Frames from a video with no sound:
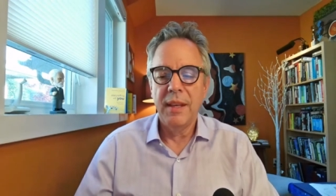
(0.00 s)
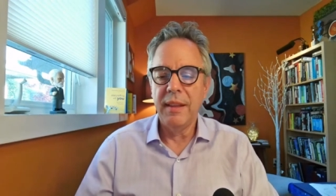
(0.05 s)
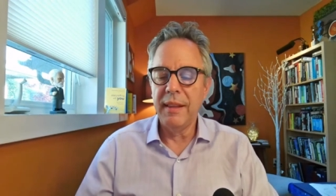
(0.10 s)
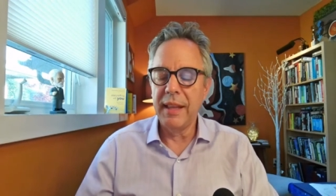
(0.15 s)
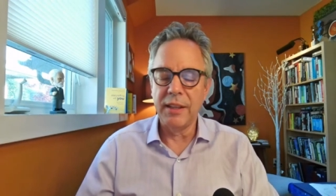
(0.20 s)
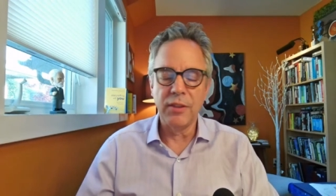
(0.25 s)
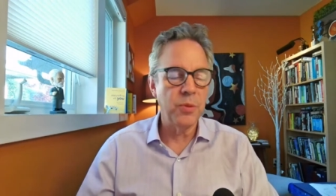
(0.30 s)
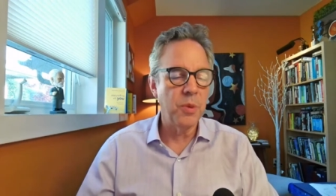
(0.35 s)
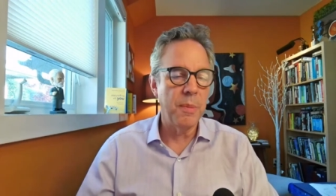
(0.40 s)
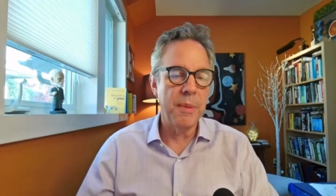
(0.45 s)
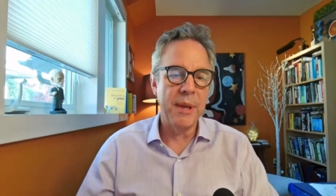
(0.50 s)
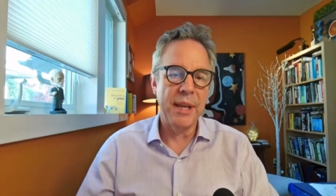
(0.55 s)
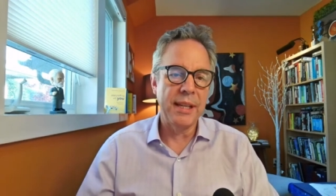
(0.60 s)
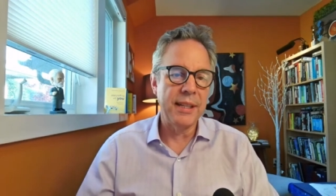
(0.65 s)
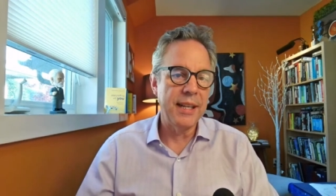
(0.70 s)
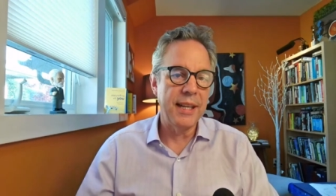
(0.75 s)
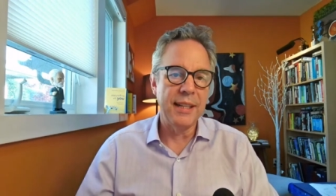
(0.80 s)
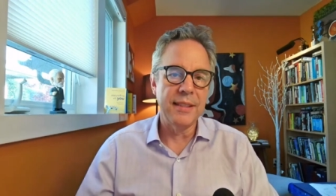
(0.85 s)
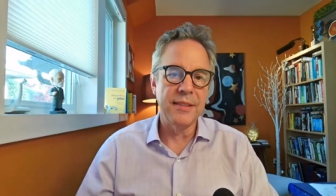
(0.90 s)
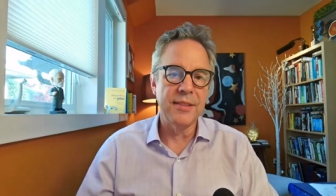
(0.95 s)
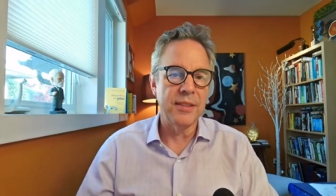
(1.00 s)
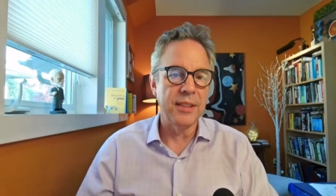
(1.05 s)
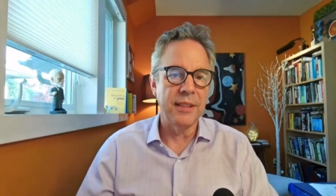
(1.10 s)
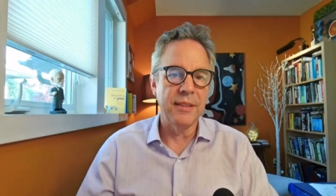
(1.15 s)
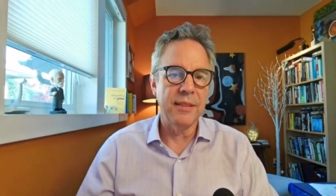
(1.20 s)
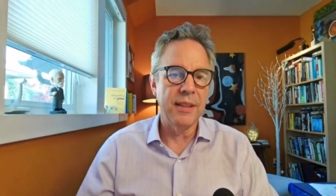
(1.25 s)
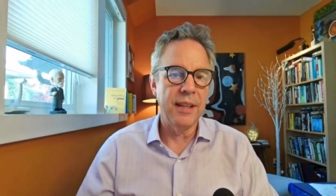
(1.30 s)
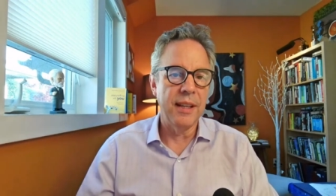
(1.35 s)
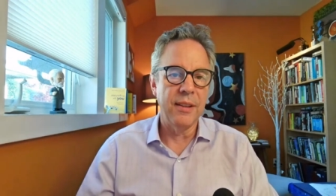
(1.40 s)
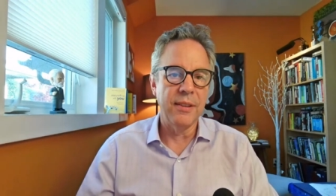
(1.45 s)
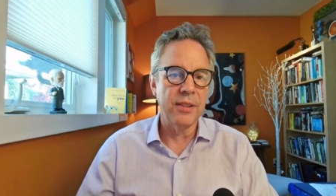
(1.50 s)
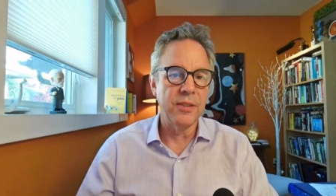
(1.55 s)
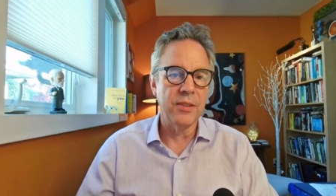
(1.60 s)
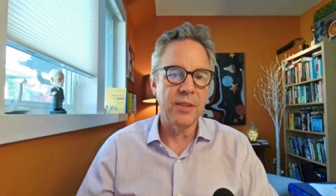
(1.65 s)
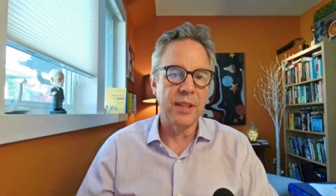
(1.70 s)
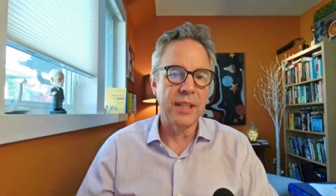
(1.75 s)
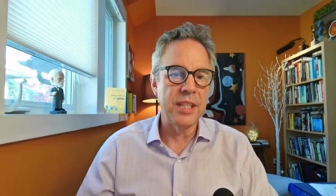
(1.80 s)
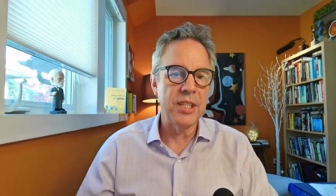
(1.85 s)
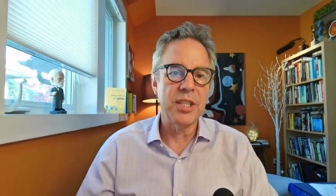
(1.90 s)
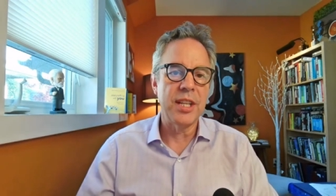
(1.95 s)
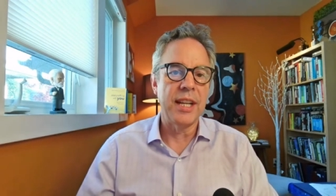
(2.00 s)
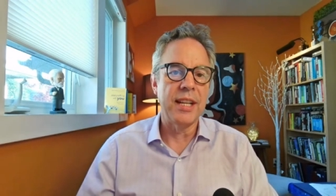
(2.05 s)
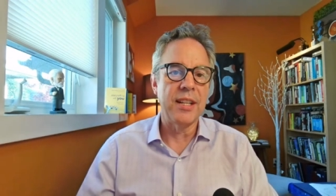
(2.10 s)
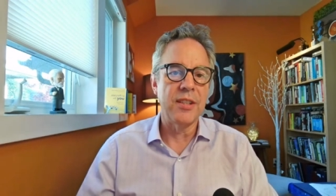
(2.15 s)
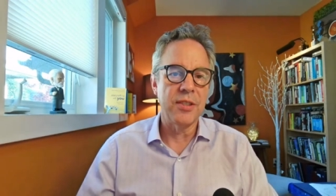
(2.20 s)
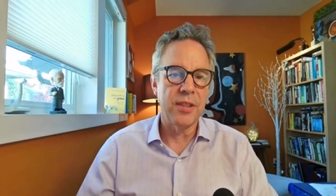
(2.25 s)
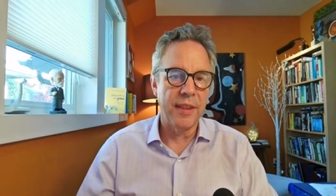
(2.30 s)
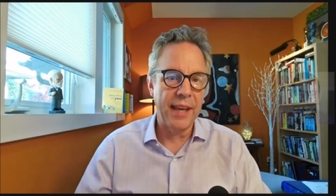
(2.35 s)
that's remained constant. I don't think there's any change to